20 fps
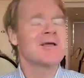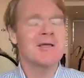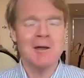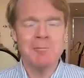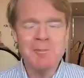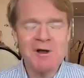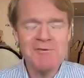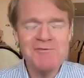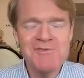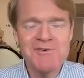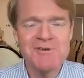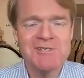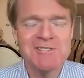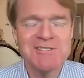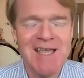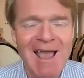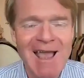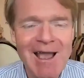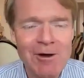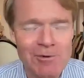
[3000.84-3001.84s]
my first
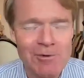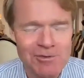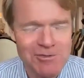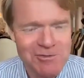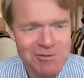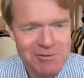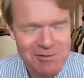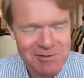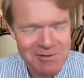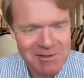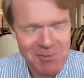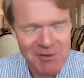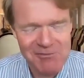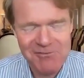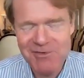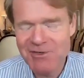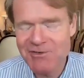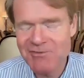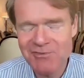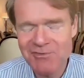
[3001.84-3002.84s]
house, my
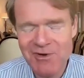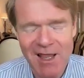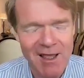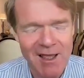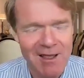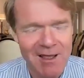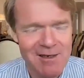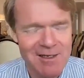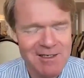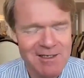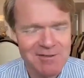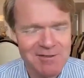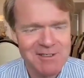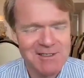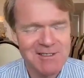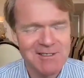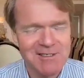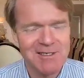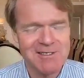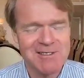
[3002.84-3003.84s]
first flat in
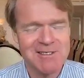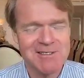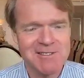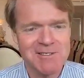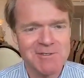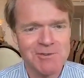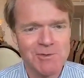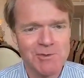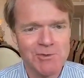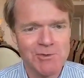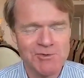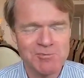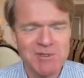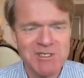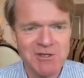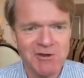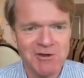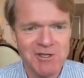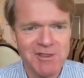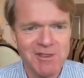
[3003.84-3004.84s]
1982 cost me
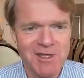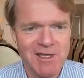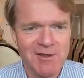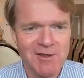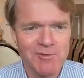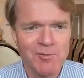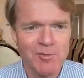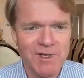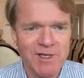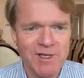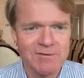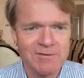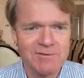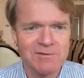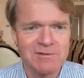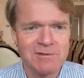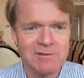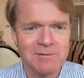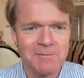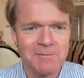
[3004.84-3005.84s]
£9,000.